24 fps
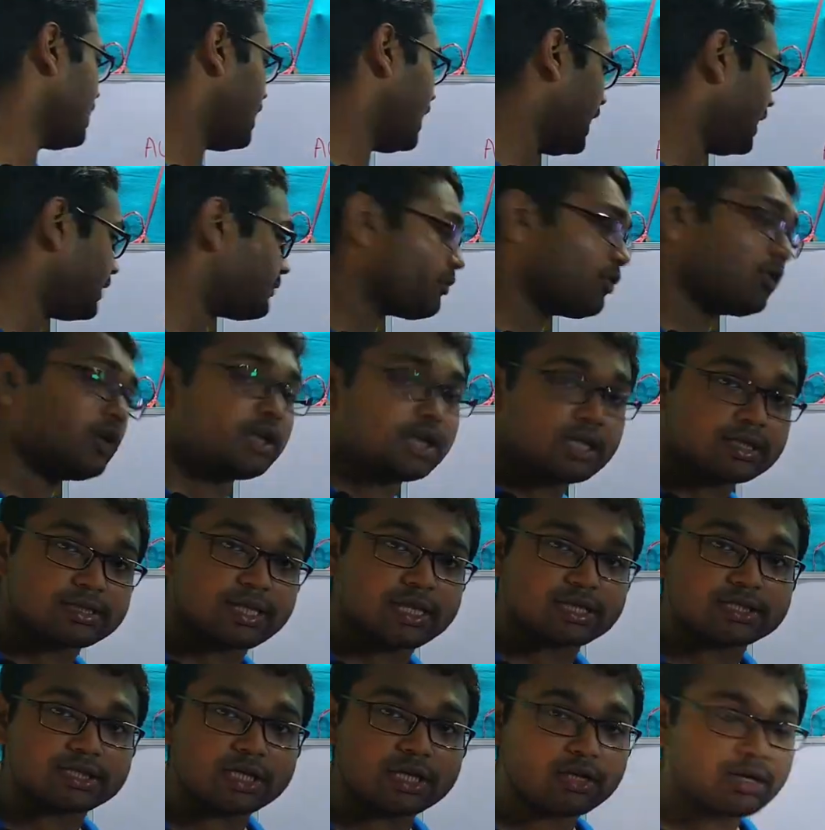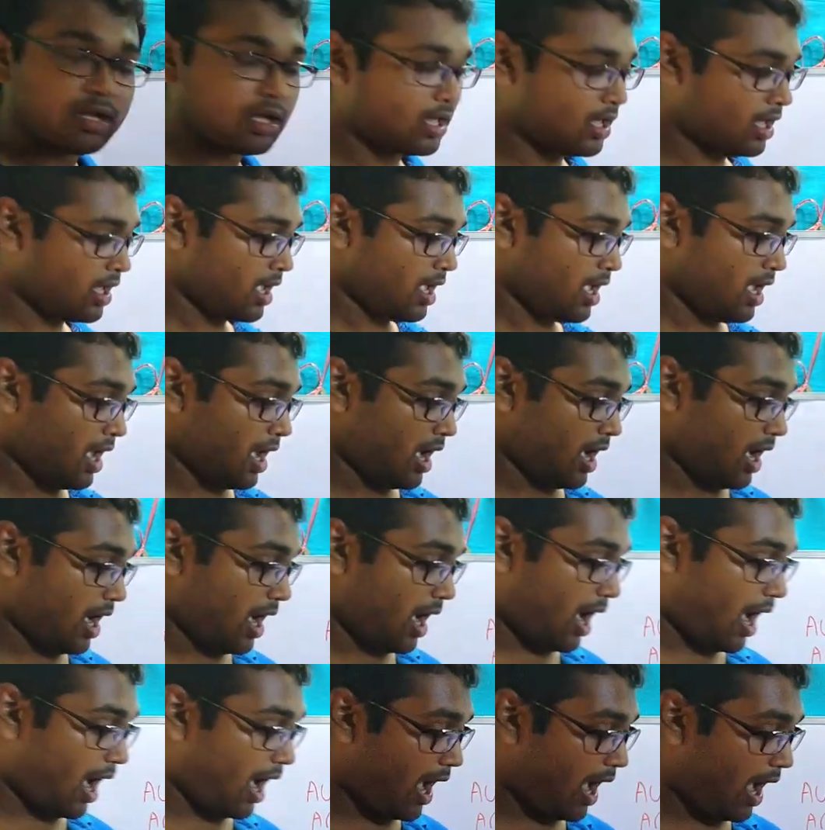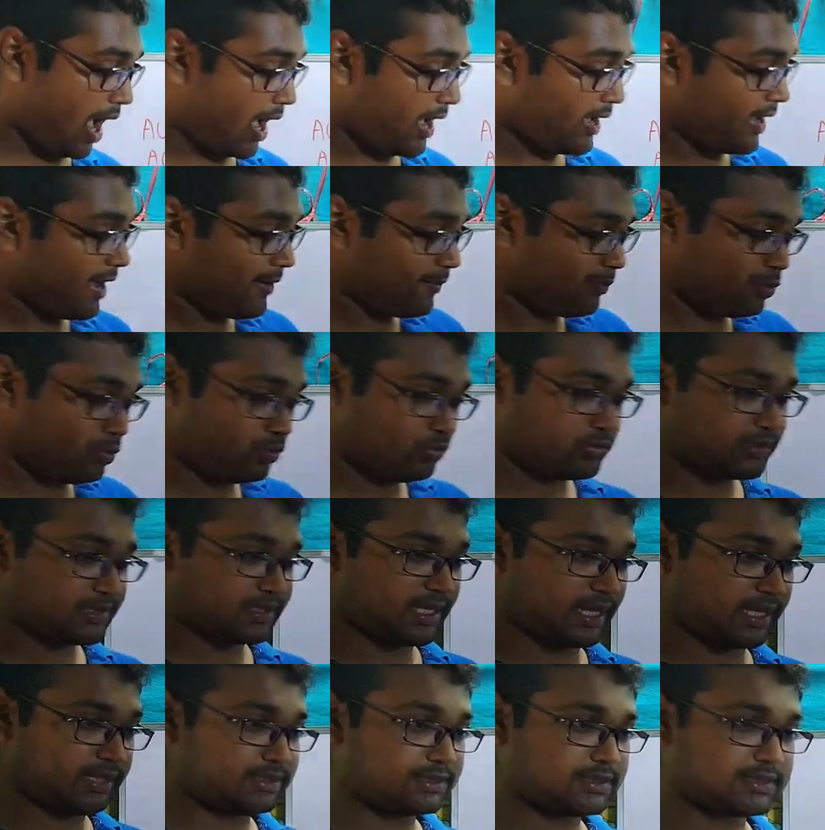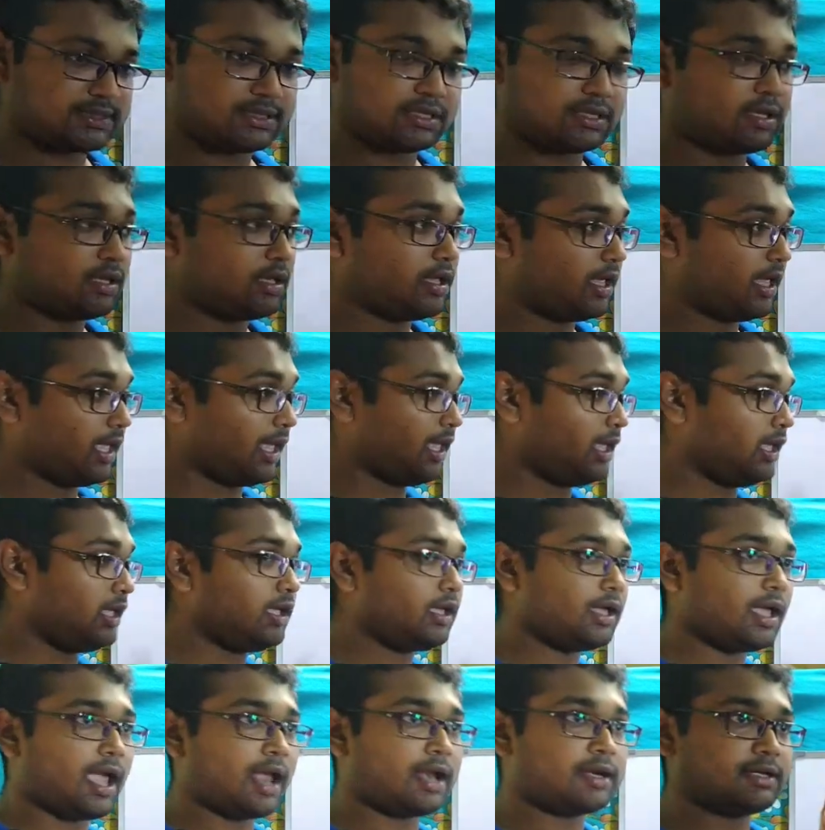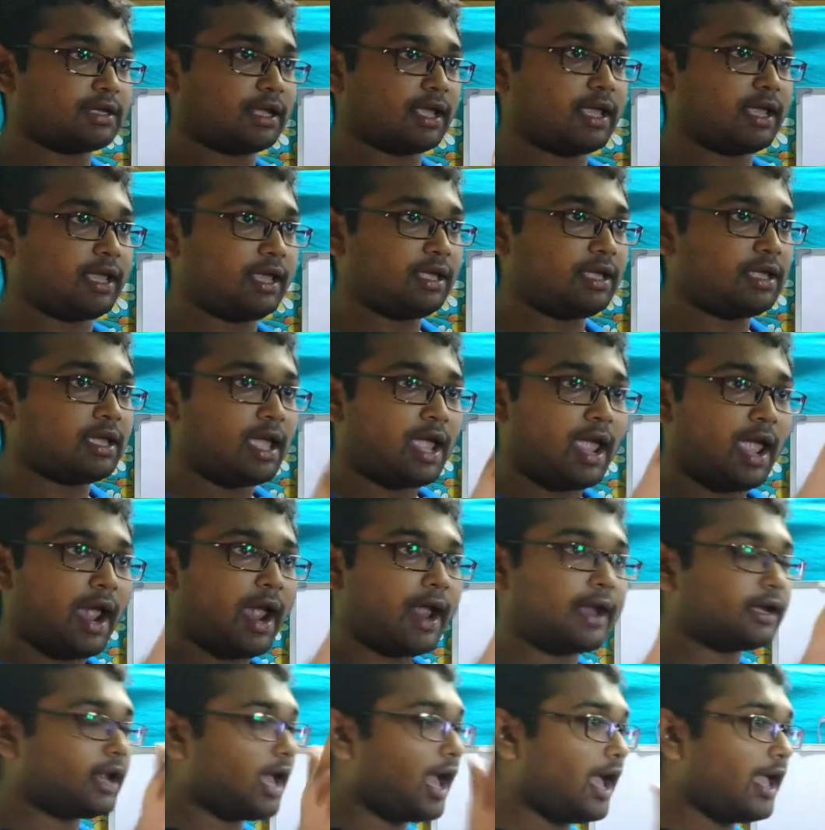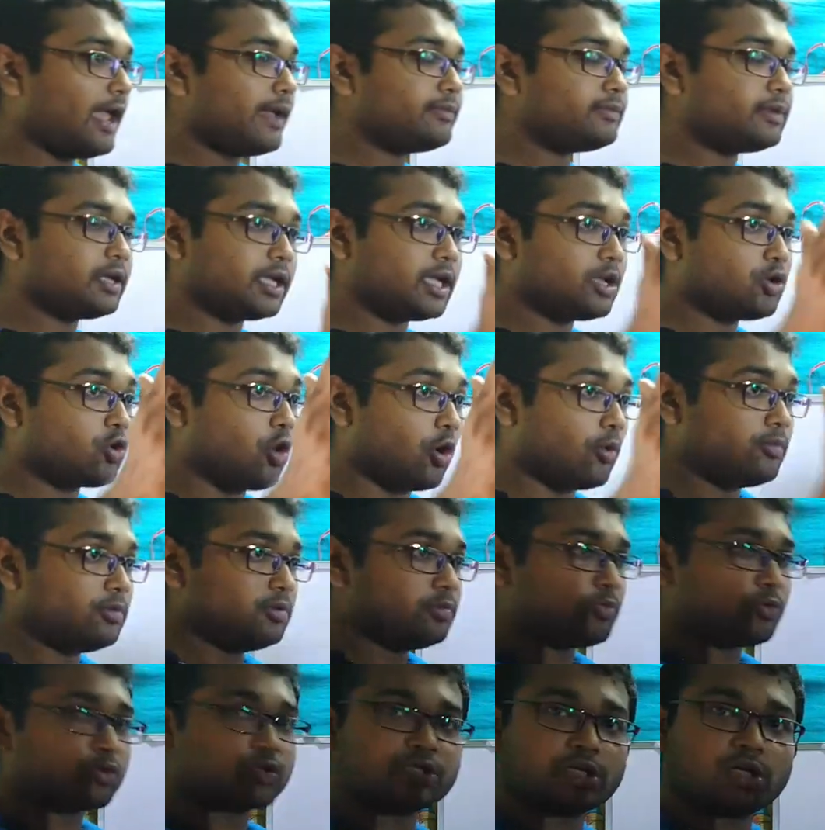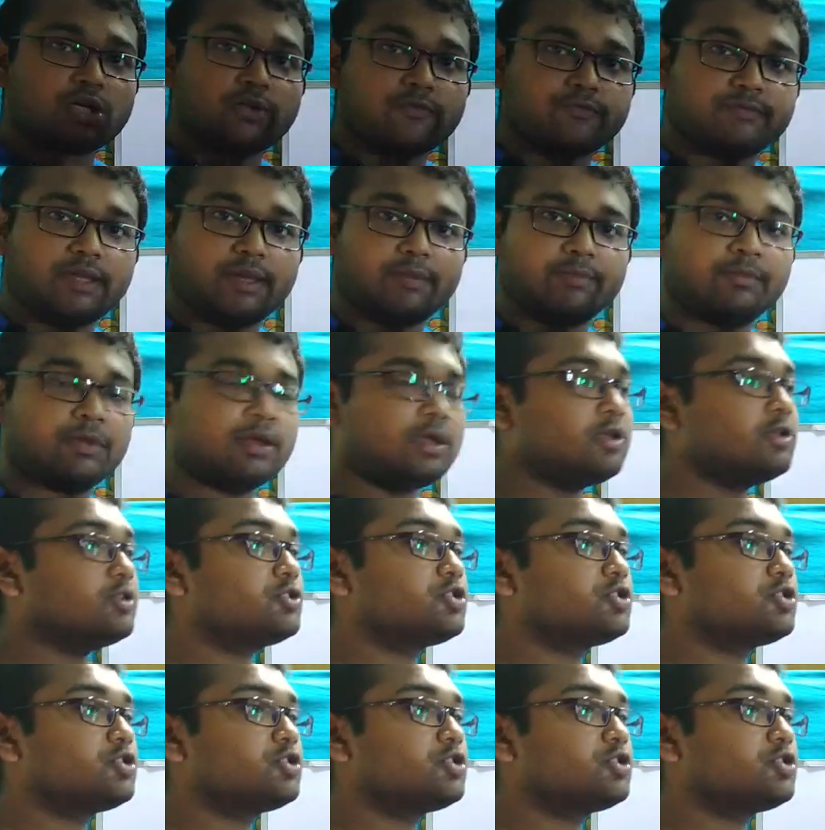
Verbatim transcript: Again, for intersection, I have two sets, A and A, and I am taking common portion of them.